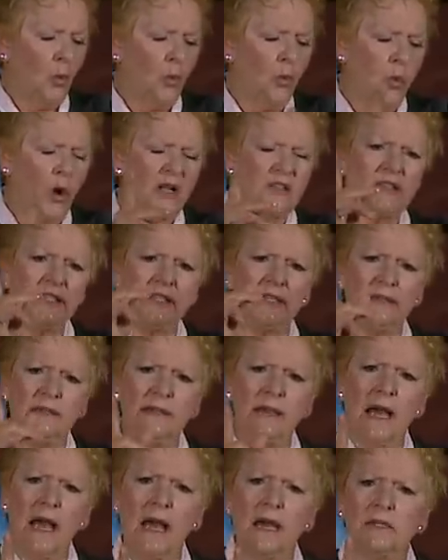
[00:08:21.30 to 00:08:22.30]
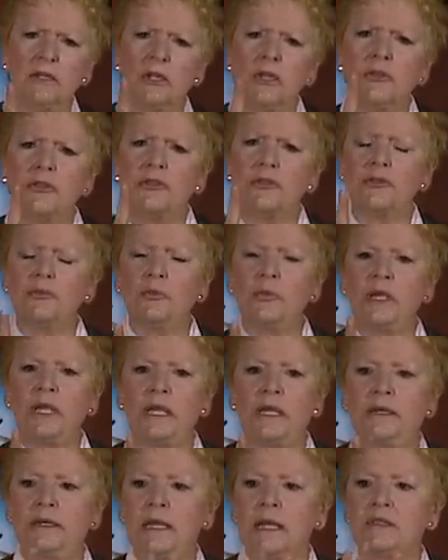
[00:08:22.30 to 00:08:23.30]
'Was it not
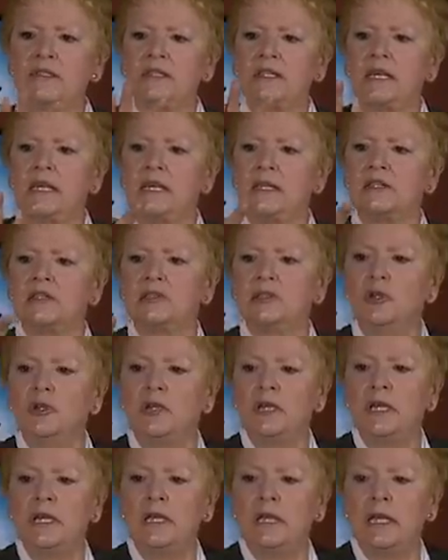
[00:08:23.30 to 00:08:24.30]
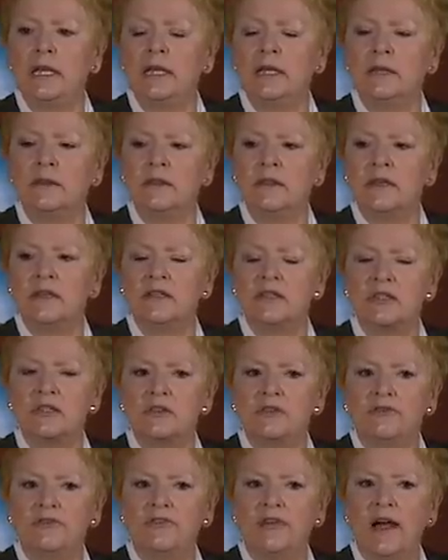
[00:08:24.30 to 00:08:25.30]
three?'" Now see, he's looking in this
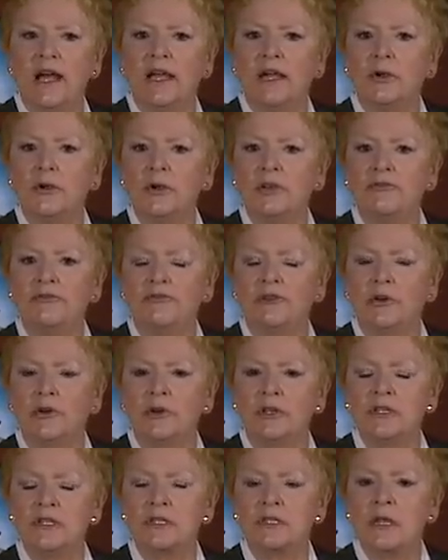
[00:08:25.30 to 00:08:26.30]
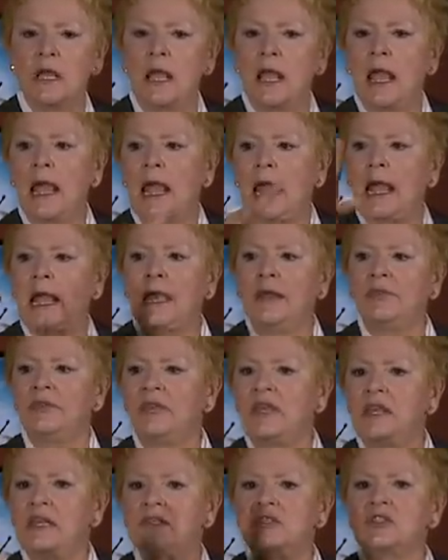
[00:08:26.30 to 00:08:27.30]
fiery furnace, and
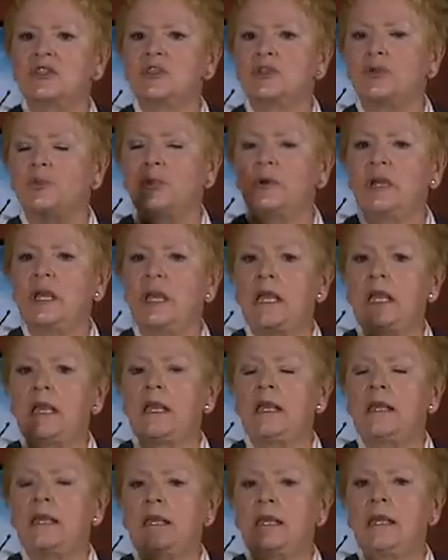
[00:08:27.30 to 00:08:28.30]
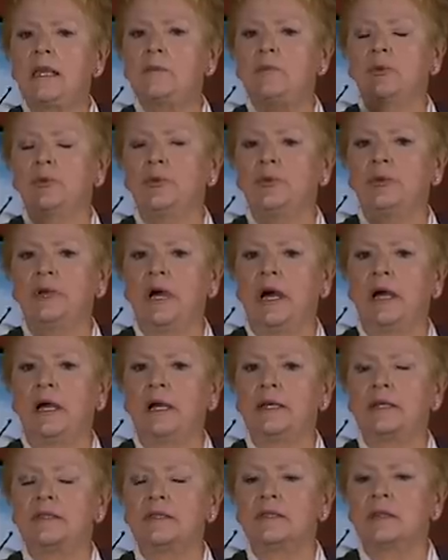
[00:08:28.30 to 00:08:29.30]
these three Hebrew
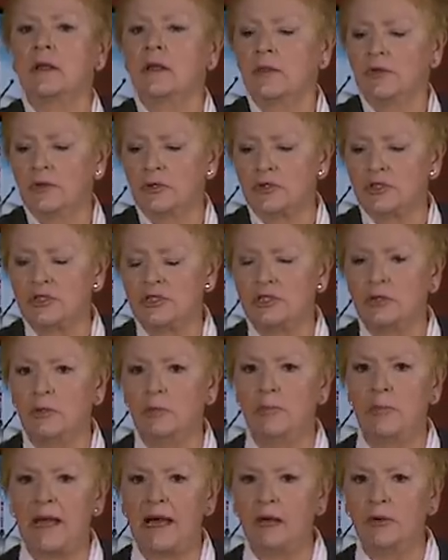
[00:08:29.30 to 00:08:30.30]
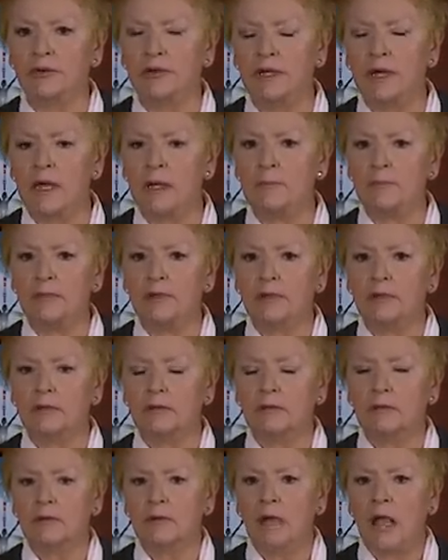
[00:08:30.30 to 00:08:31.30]
guys, they're still bound up
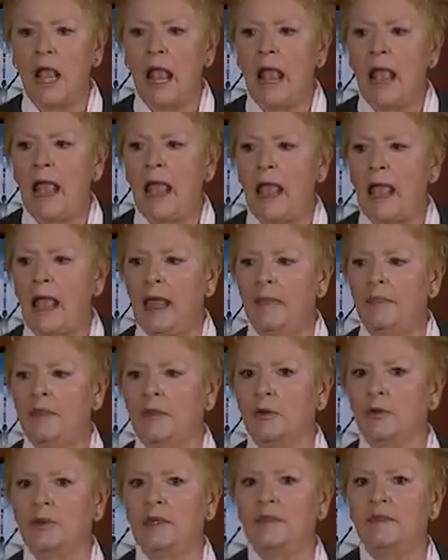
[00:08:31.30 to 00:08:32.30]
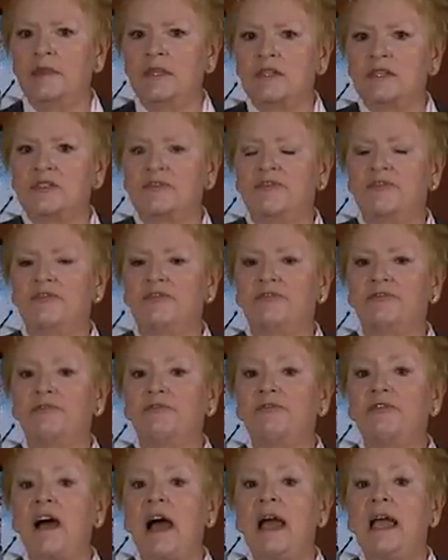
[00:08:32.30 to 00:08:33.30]
and they're in this
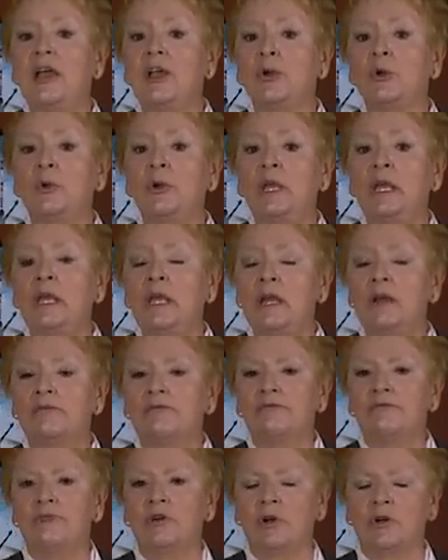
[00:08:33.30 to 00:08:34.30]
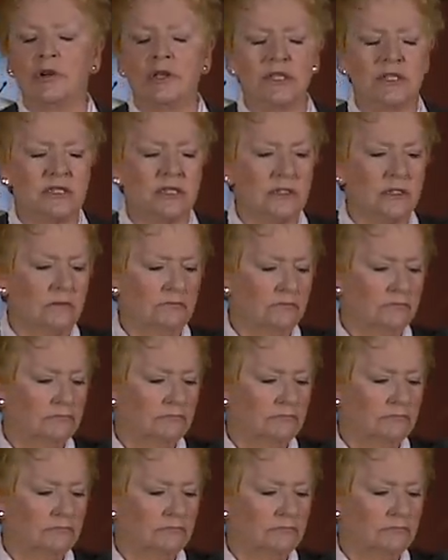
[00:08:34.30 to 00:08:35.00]
fiery furnace.